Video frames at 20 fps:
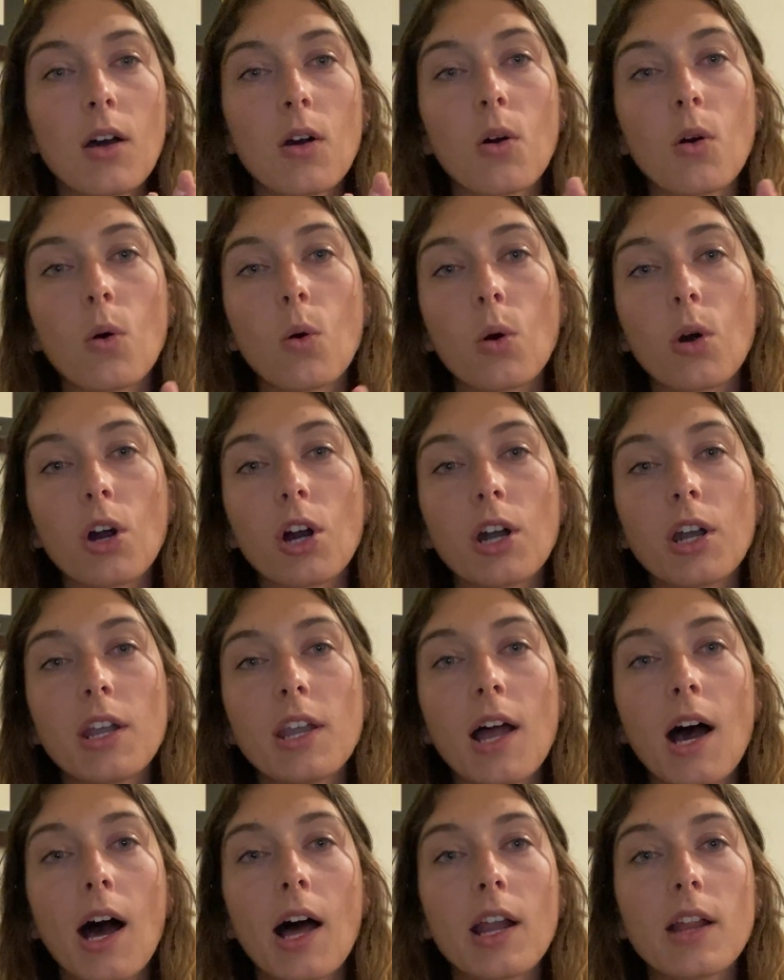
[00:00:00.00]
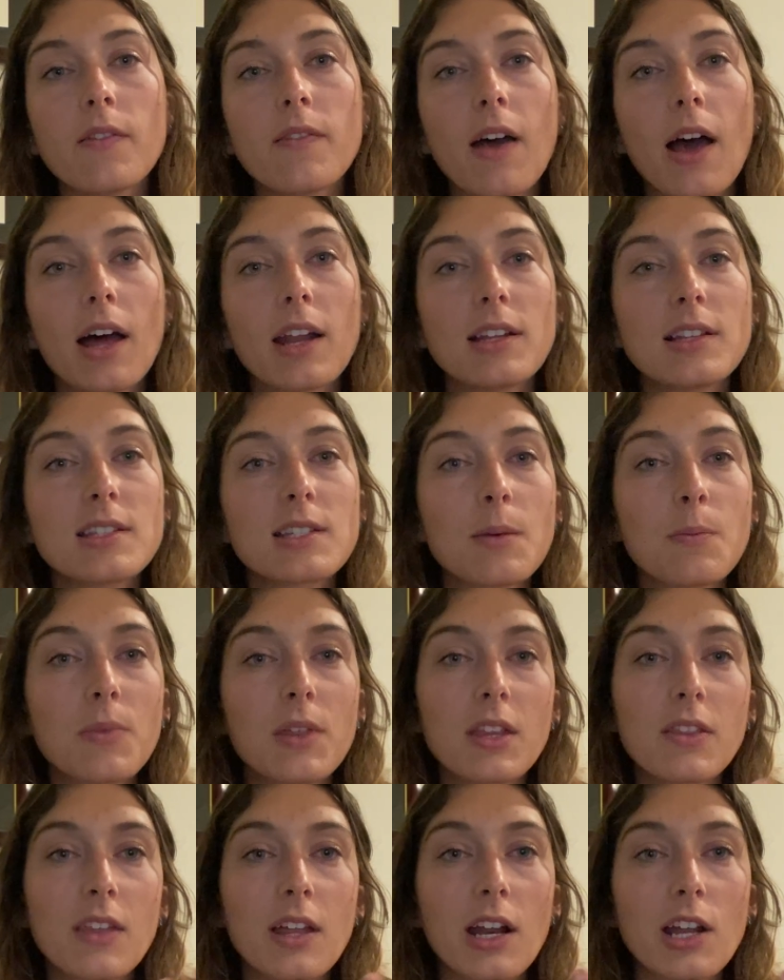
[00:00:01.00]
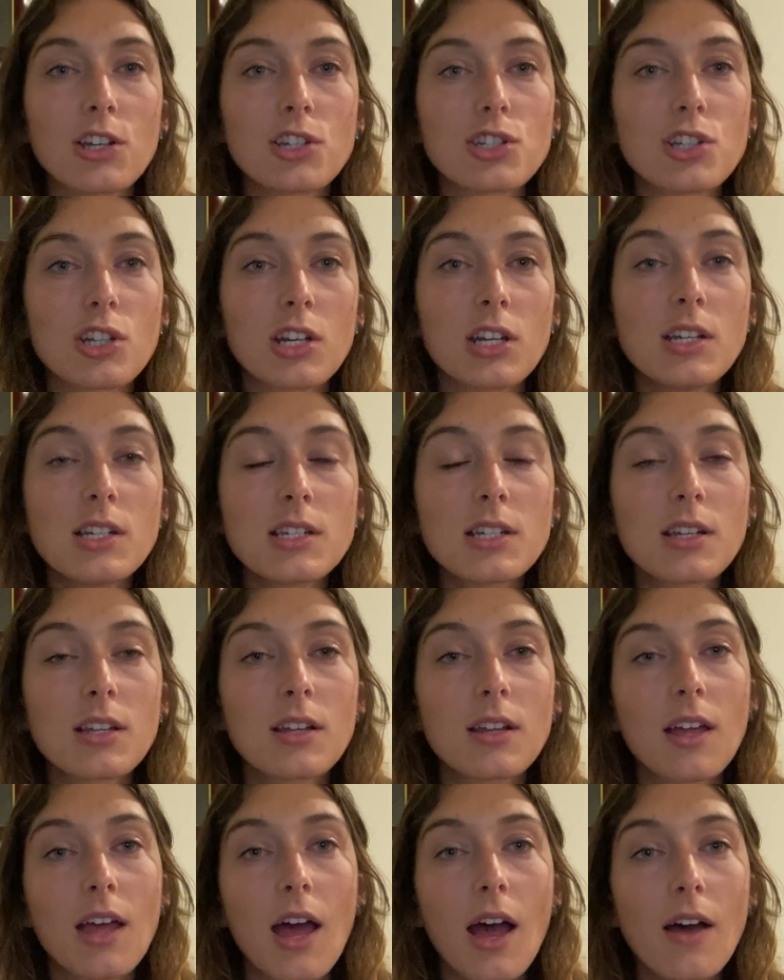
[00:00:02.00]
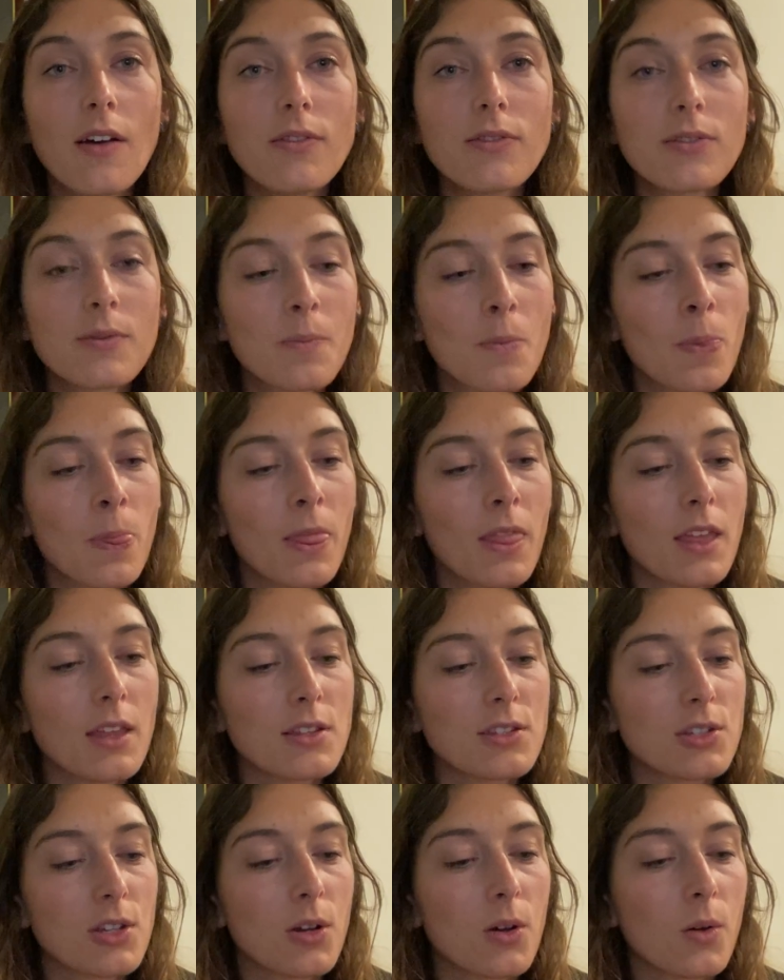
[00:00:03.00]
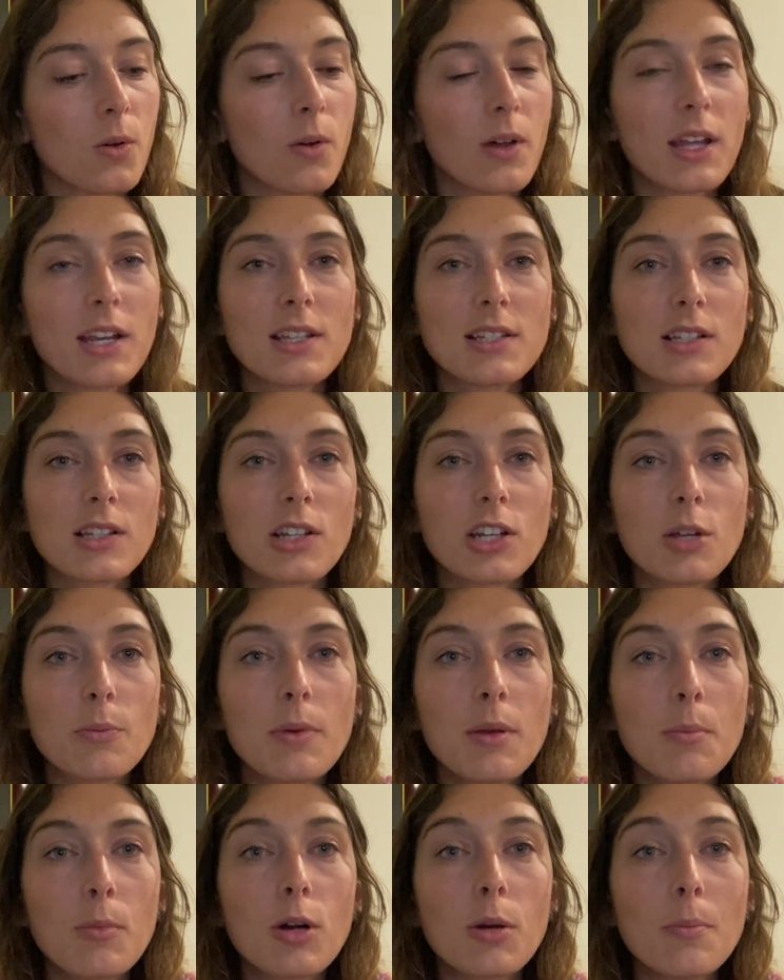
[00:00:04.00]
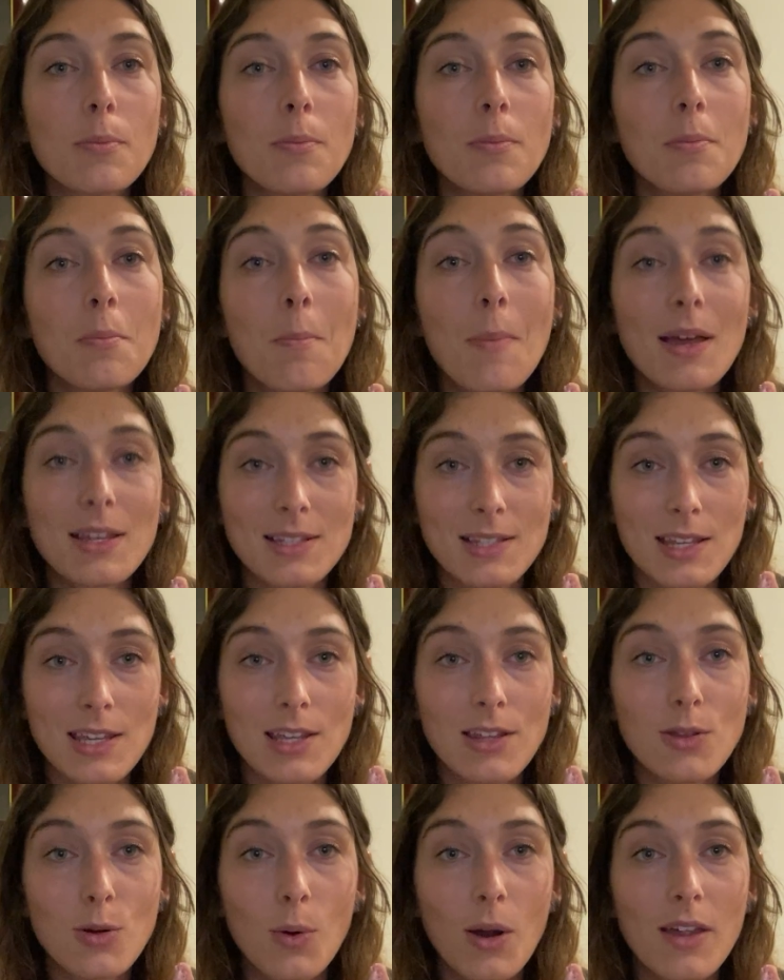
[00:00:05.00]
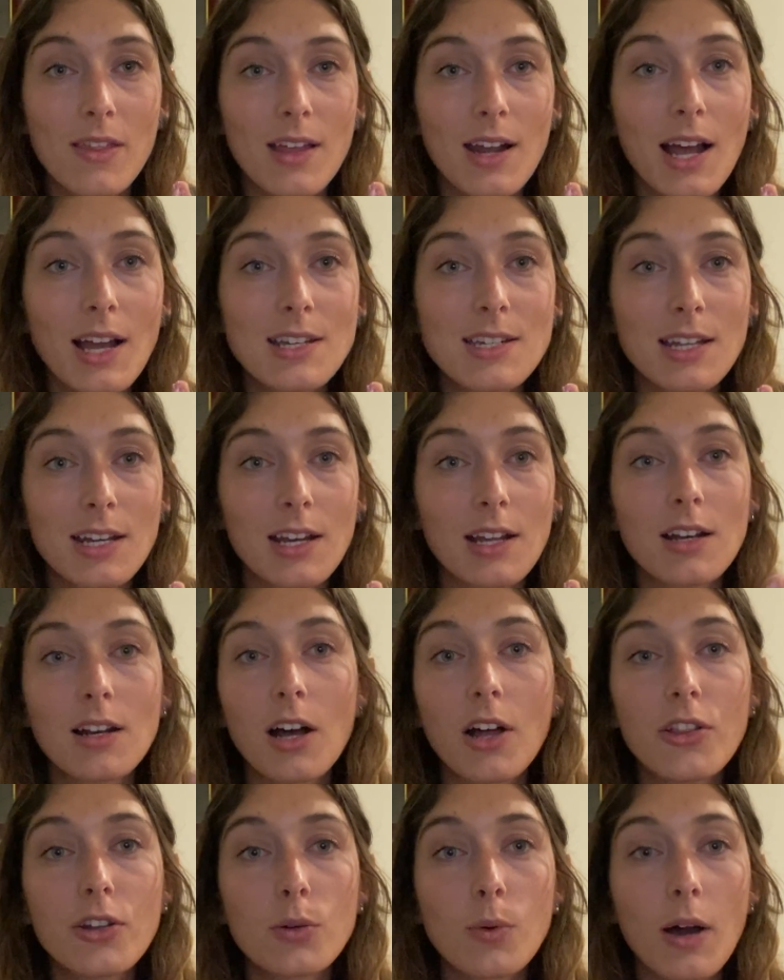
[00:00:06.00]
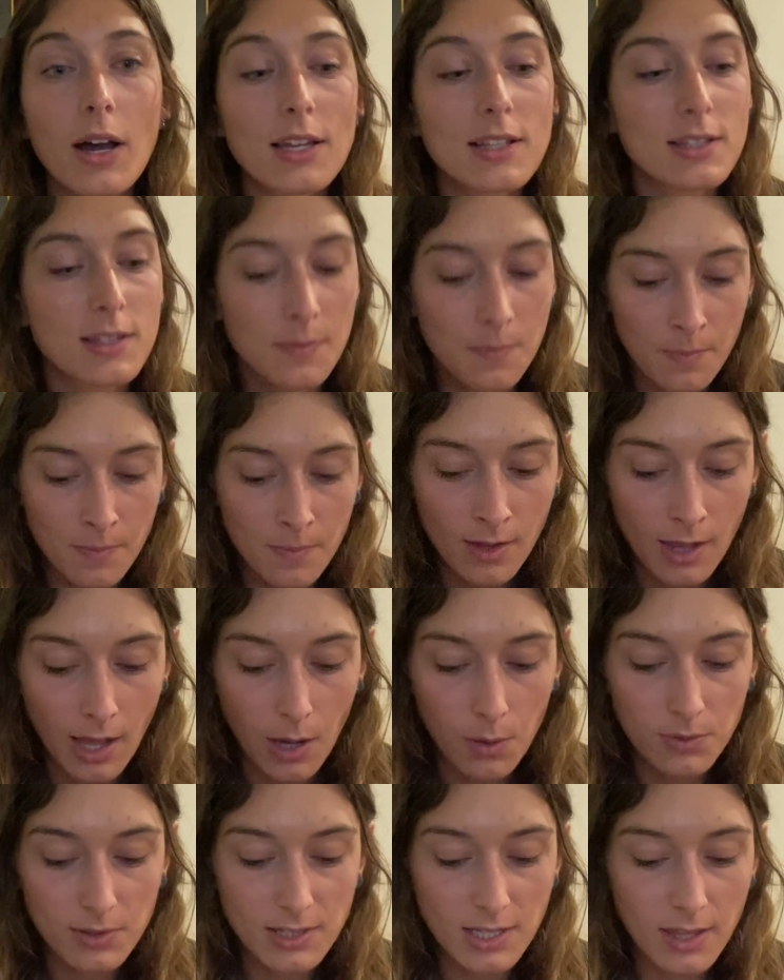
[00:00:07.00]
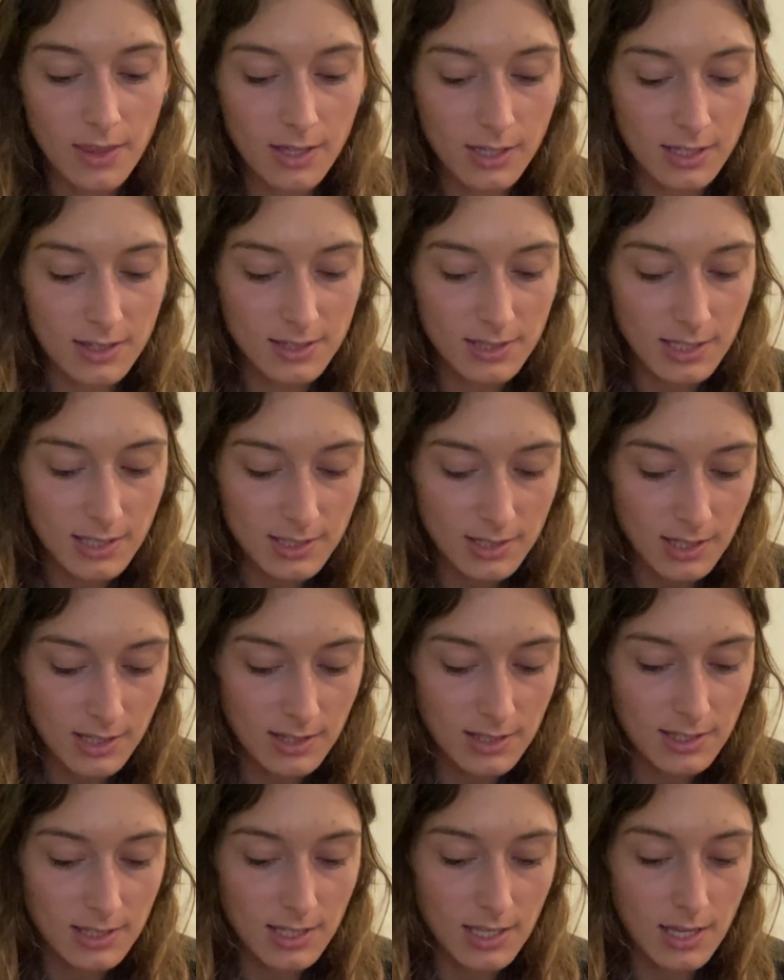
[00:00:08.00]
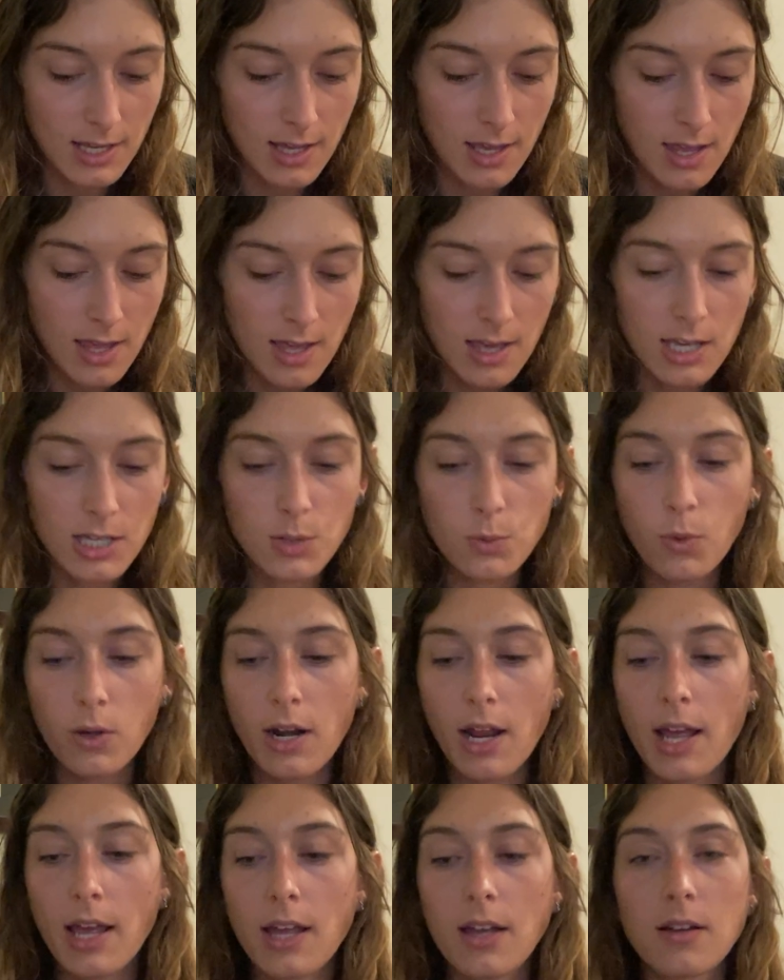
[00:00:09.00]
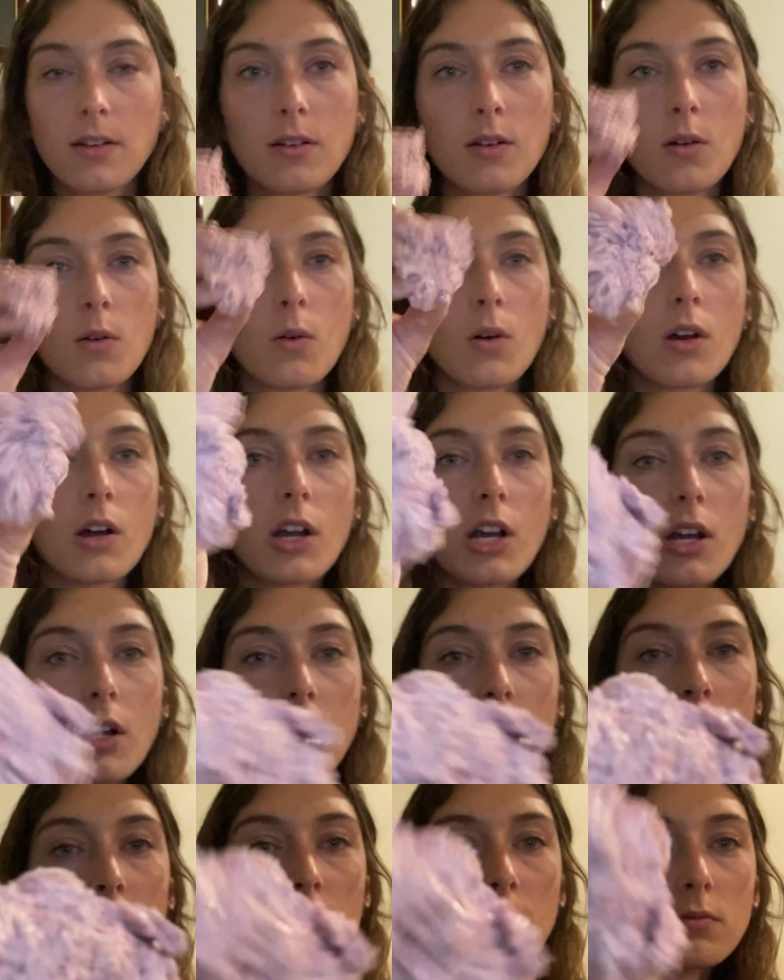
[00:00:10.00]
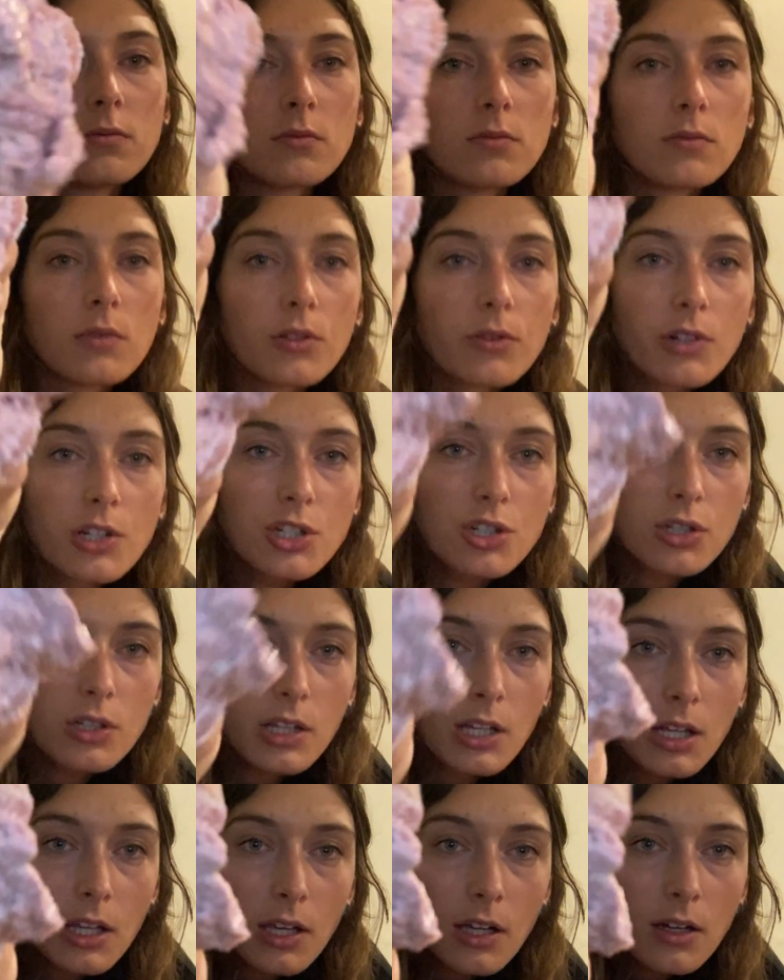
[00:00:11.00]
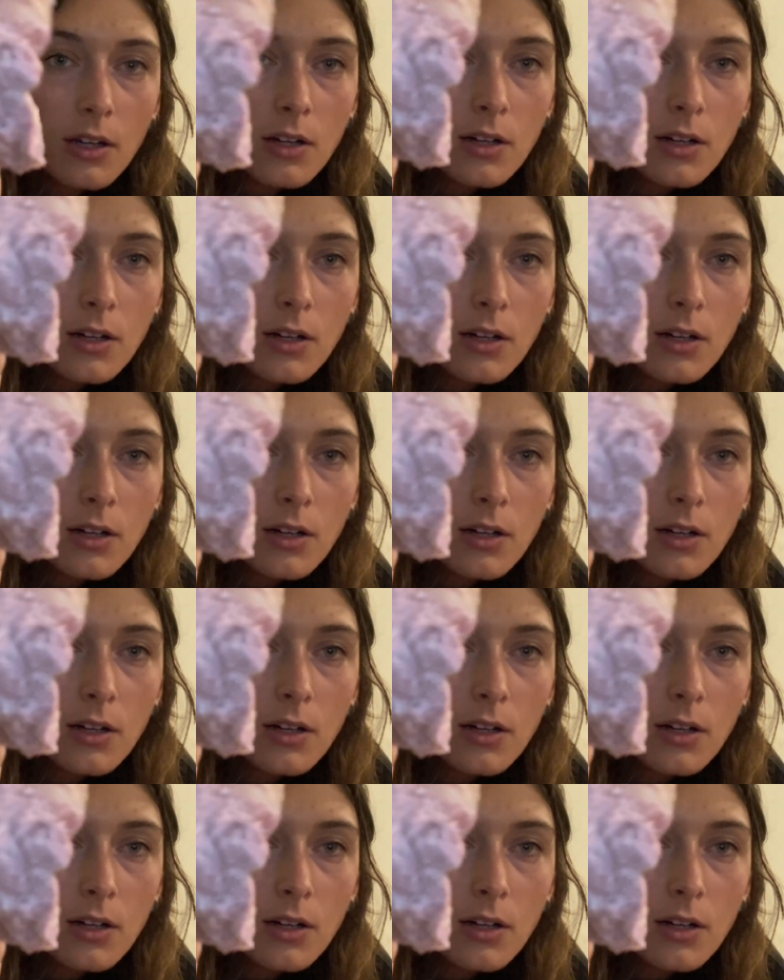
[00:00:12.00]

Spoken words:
or not have added something that I shouldn't have. And so it is a little bit more messy the way that I did it. Otherwise, I would say the consistency is what I originally